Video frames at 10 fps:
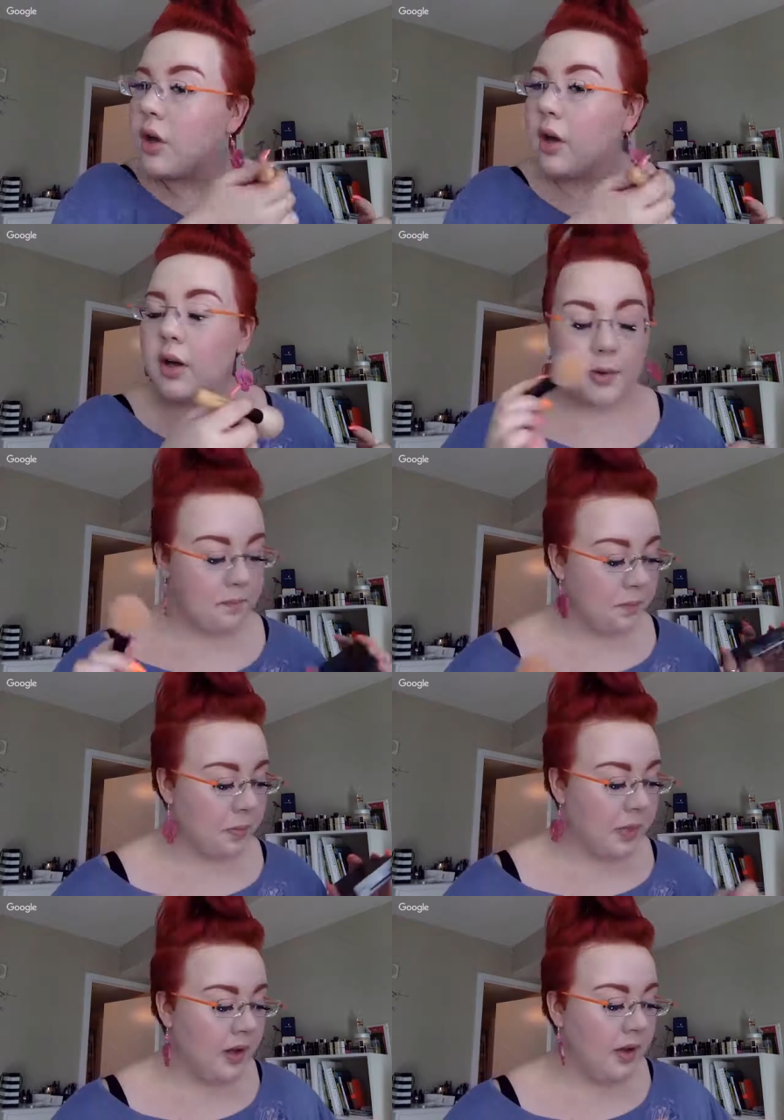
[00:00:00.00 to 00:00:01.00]

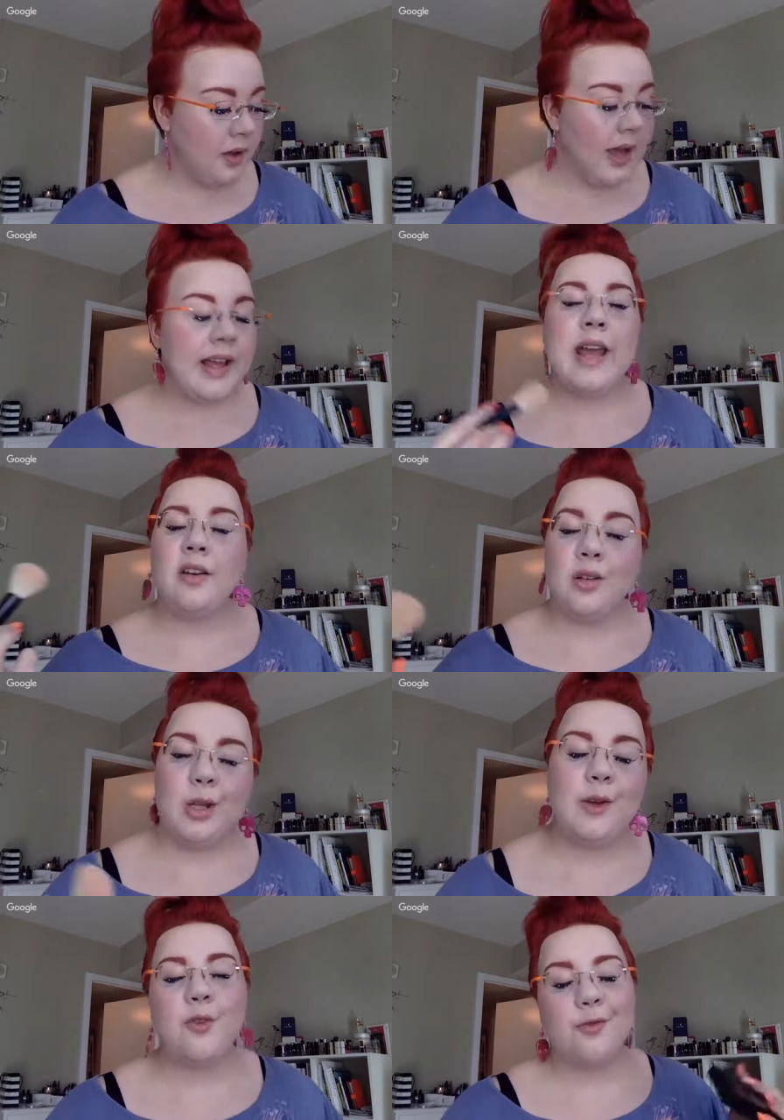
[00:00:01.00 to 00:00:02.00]
Again,
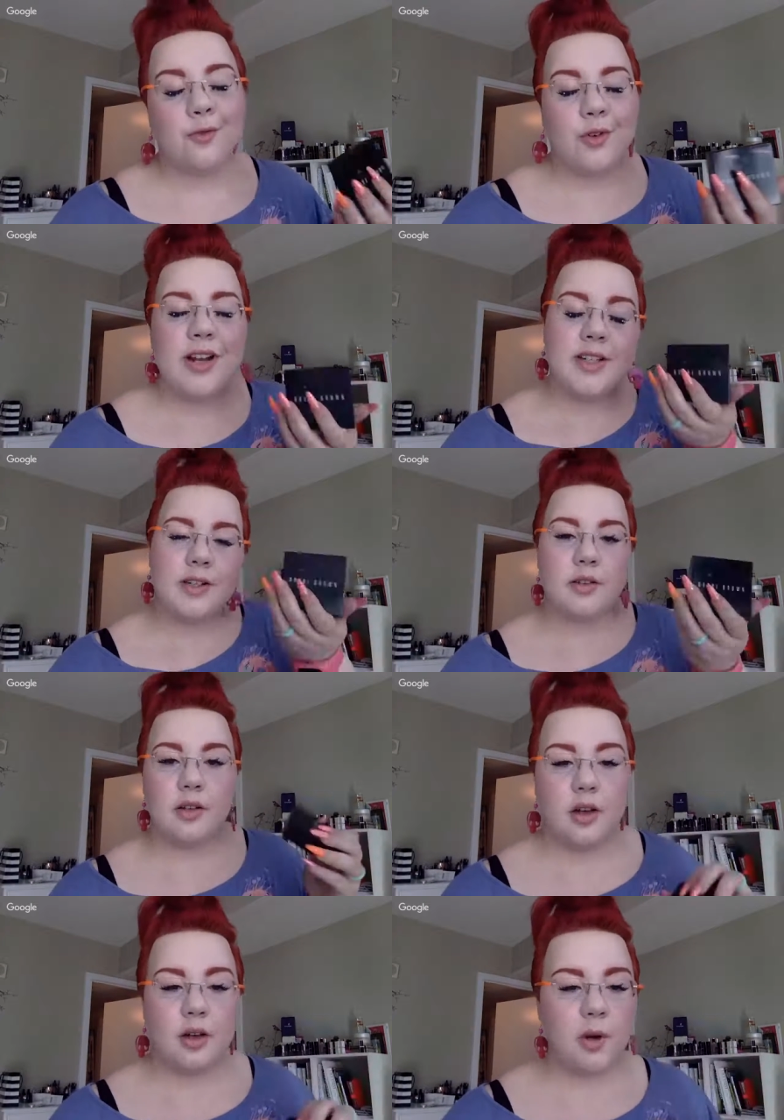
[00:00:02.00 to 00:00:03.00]
if you've read
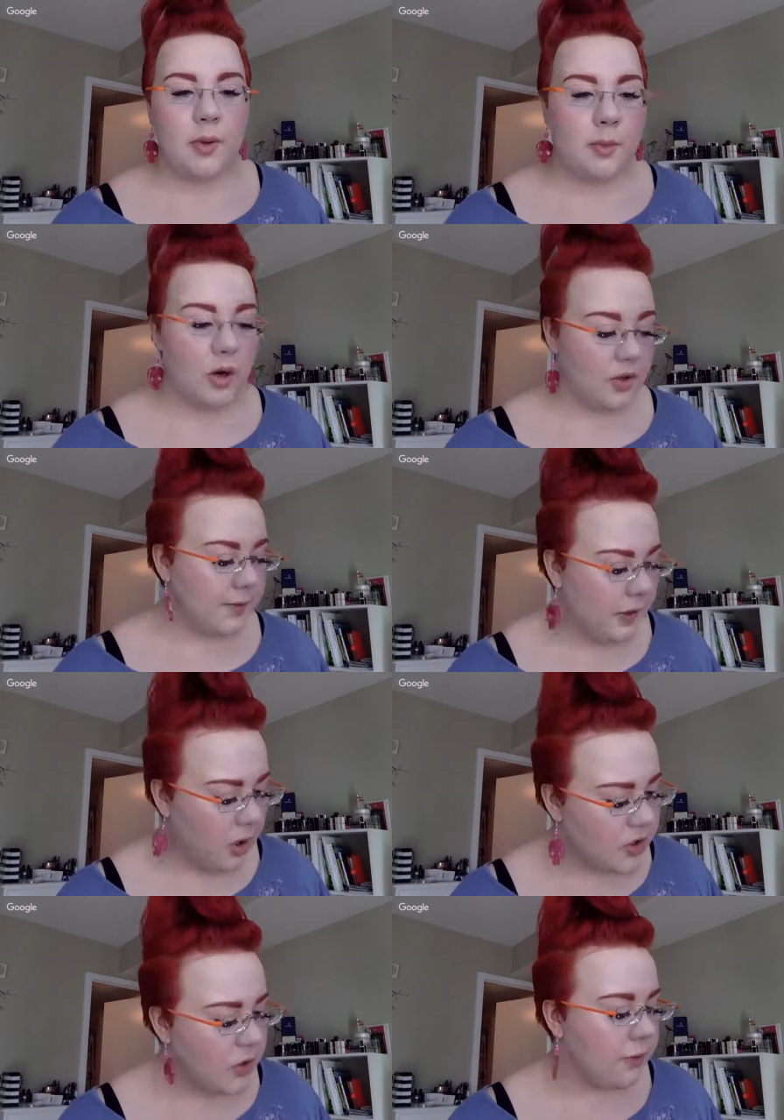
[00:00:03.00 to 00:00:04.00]
Bobbi Brown's
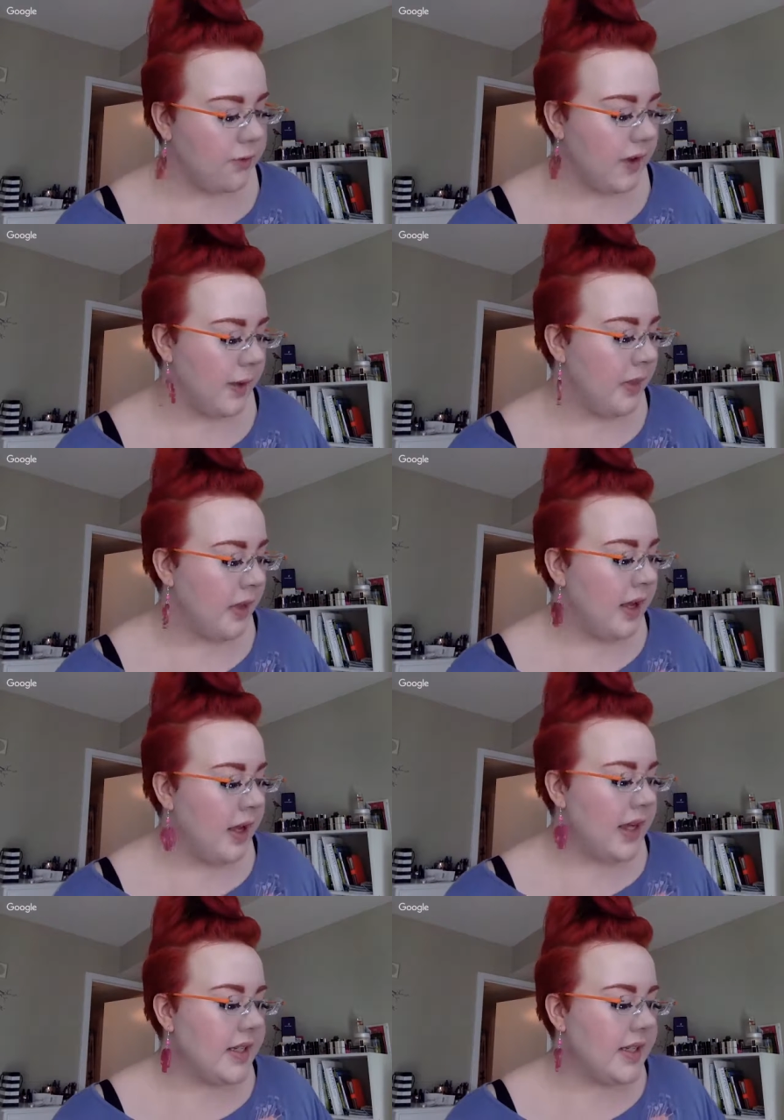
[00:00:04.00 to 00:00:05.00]
philosophy,
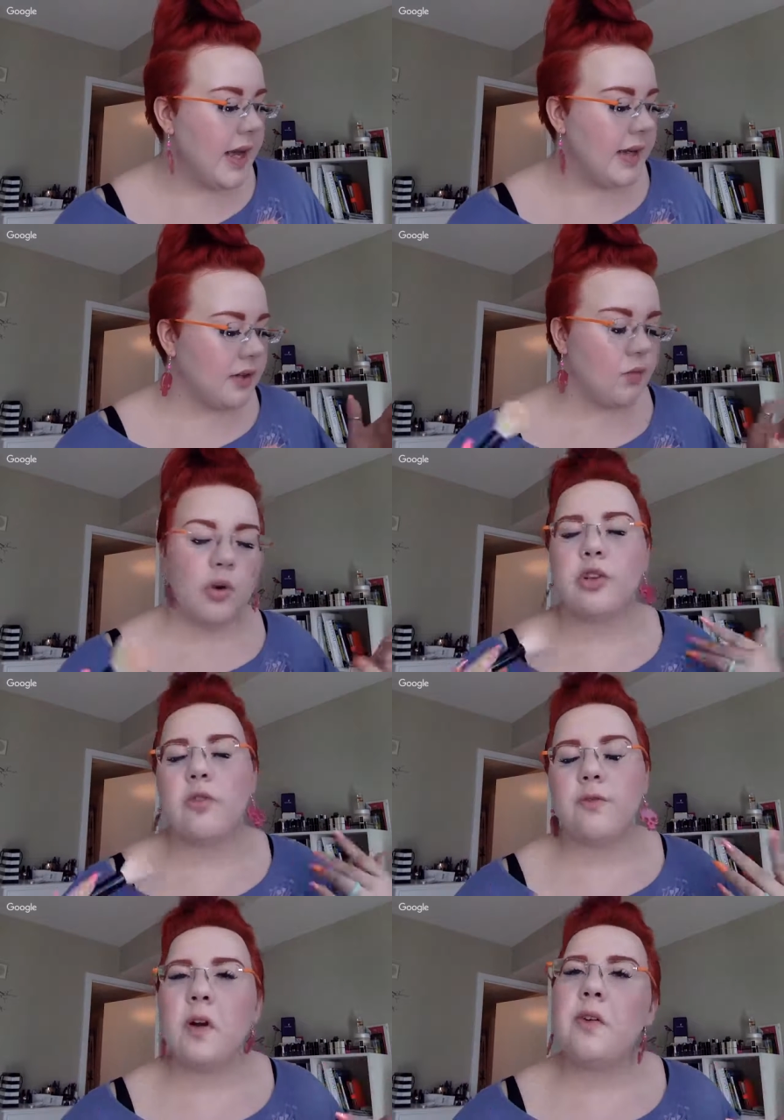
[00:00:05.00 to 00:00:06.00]
is that when
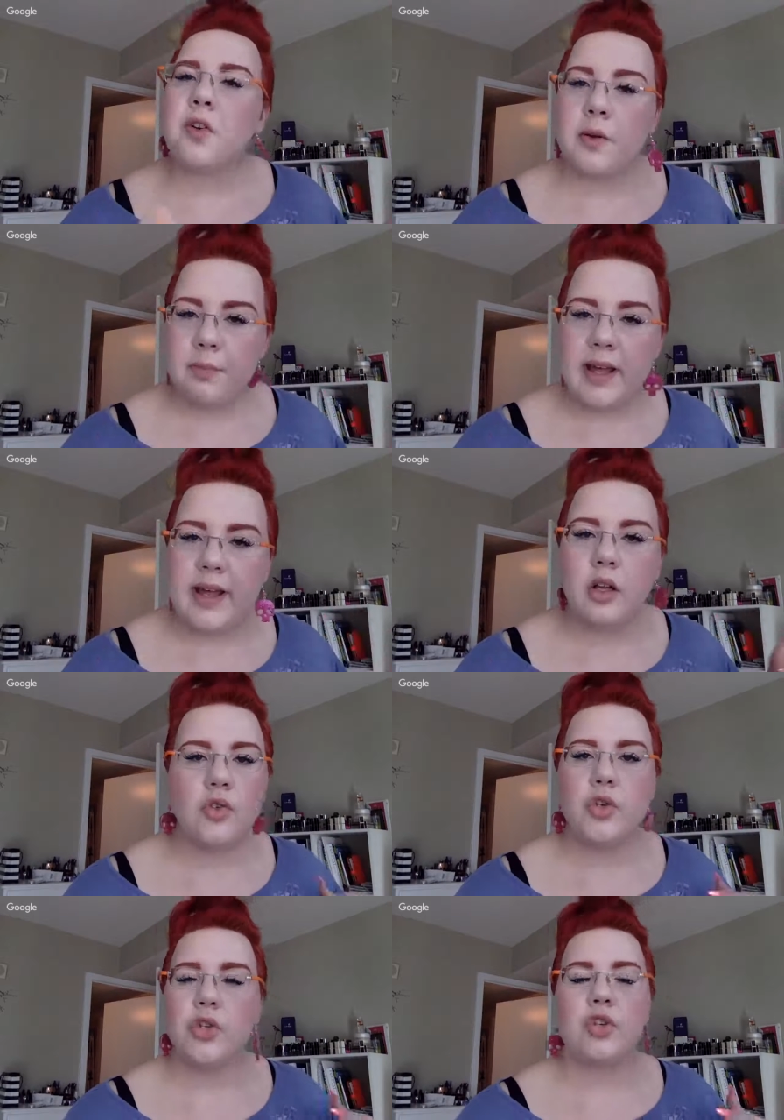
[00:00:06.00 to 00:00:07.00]
you're very, very pale,
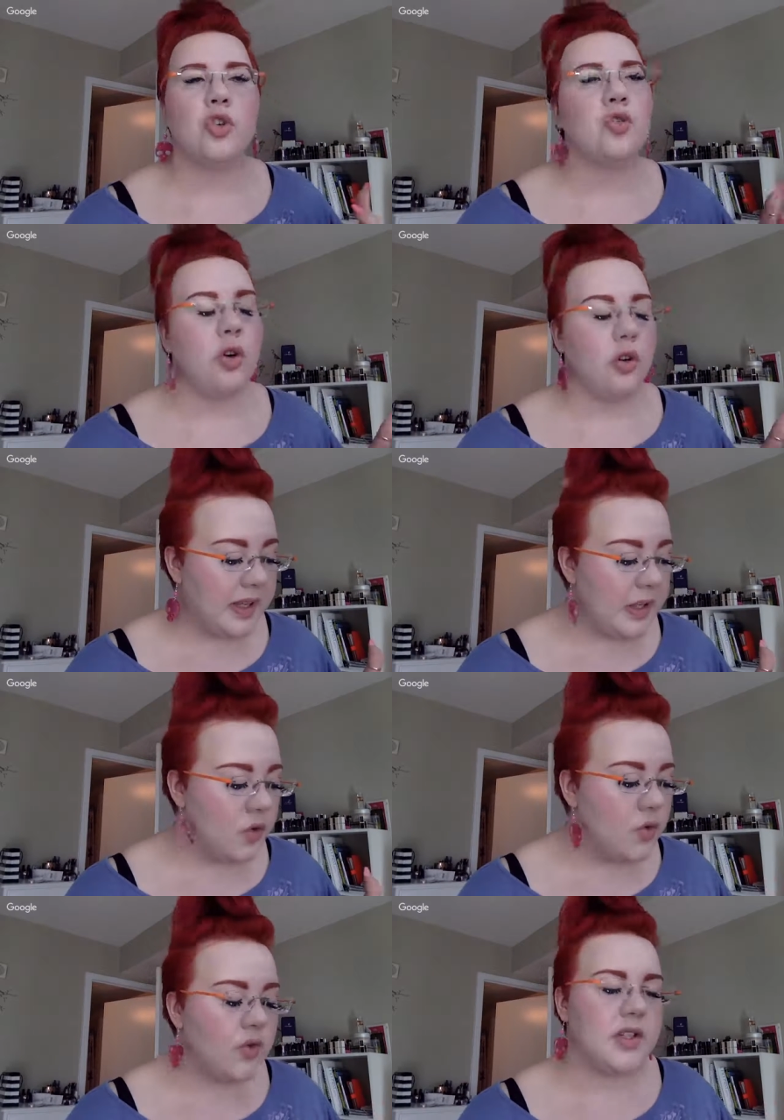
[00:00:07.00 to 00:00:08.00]
you should not be
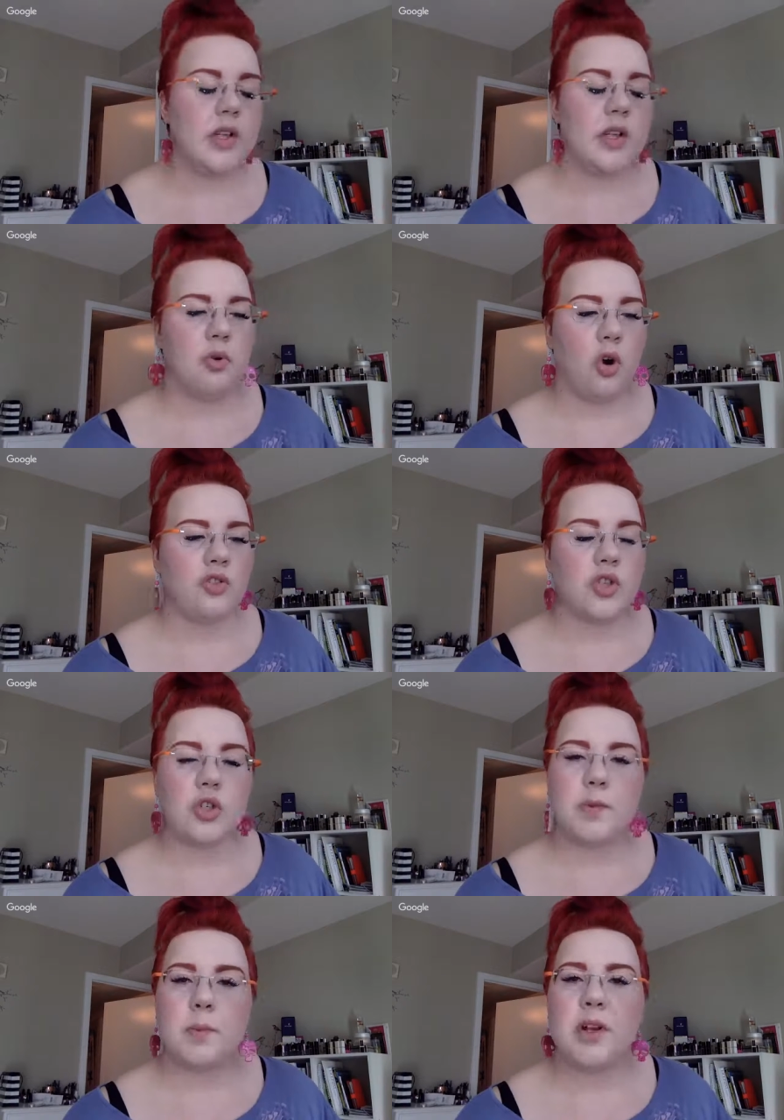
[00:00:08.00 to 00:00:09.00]
using
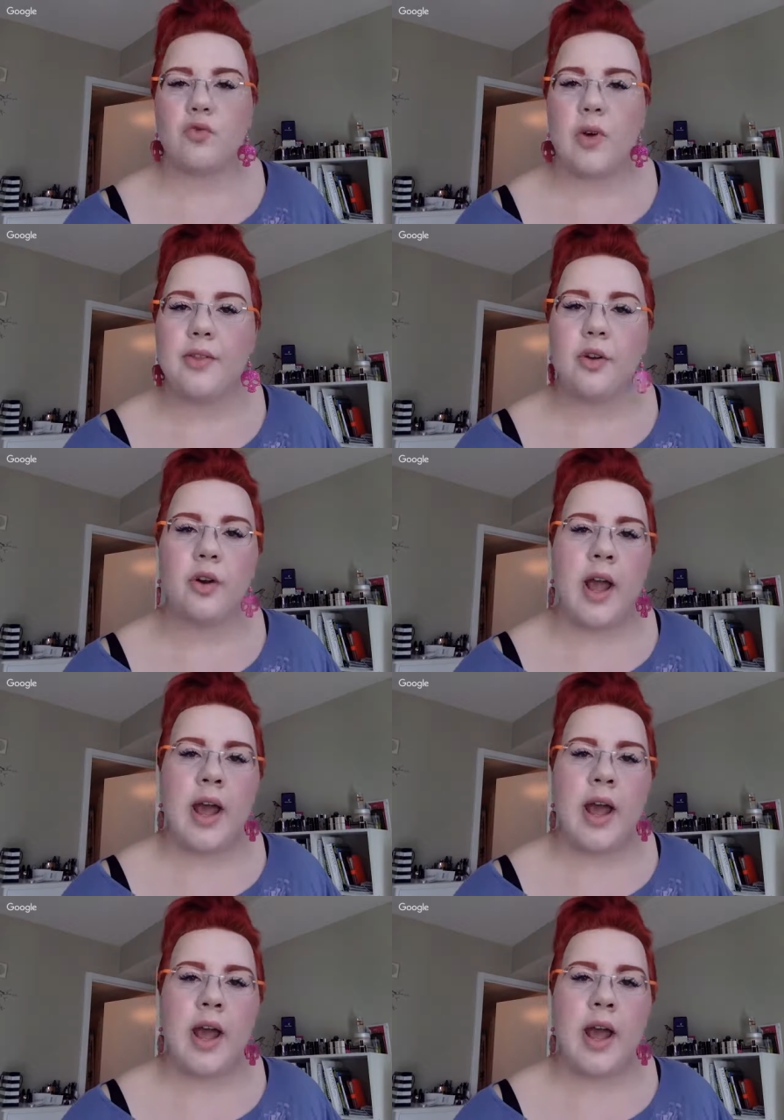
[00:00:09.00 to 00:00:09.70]
bronzers, but rather